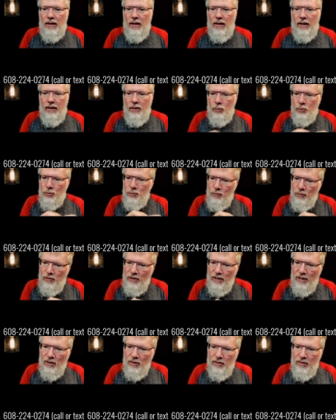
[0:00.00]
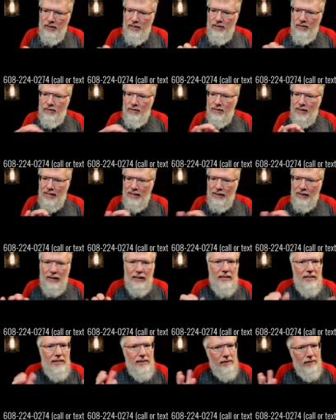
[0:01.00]
And it was very
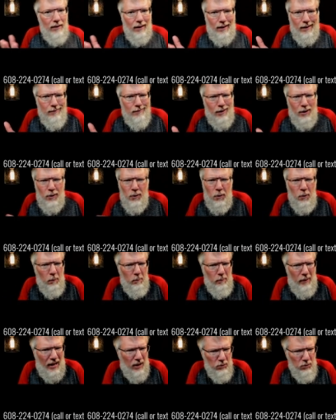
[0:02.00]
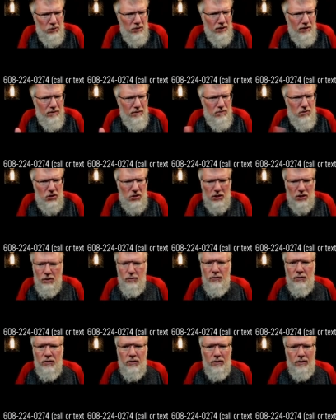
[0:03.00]
thinly, I, I don't know, pounded
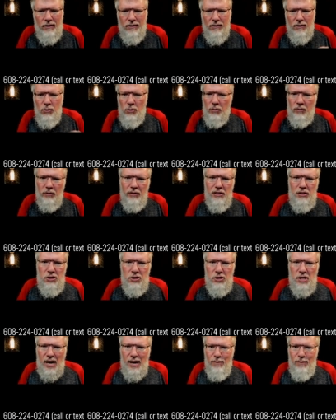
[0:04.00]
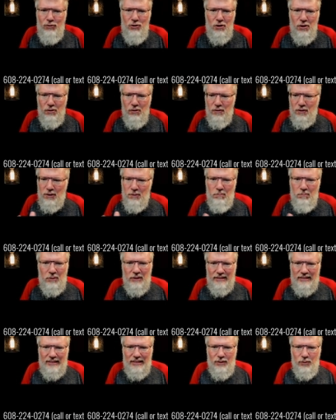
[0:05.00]
silver. You don't really shave silver,
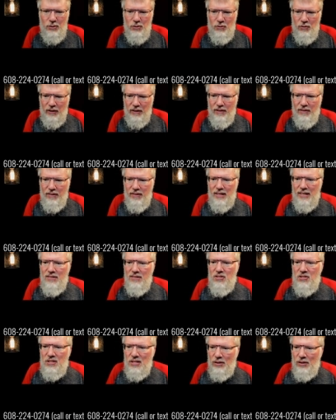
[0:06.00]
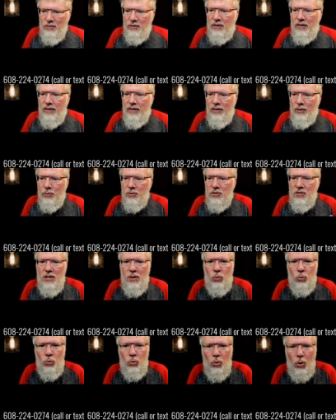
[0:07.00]
but uh, it was very thin silver and it was then
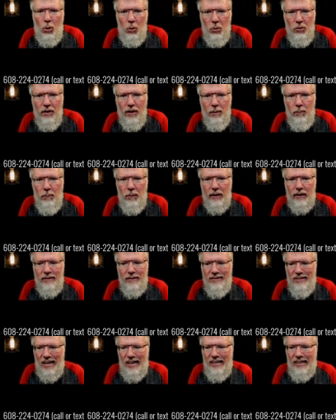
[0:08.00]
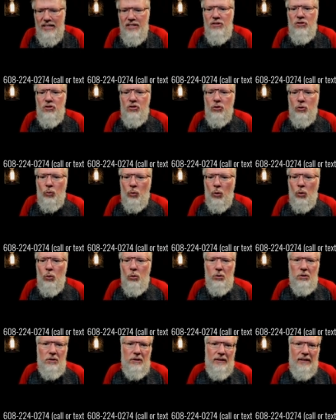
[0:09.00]
rolled up like a tiny
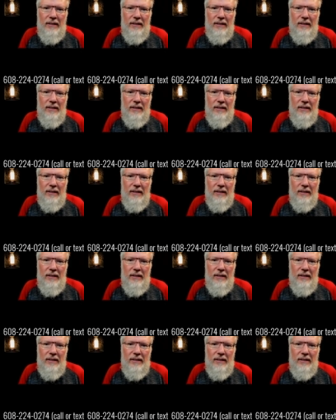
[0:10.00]
scroll.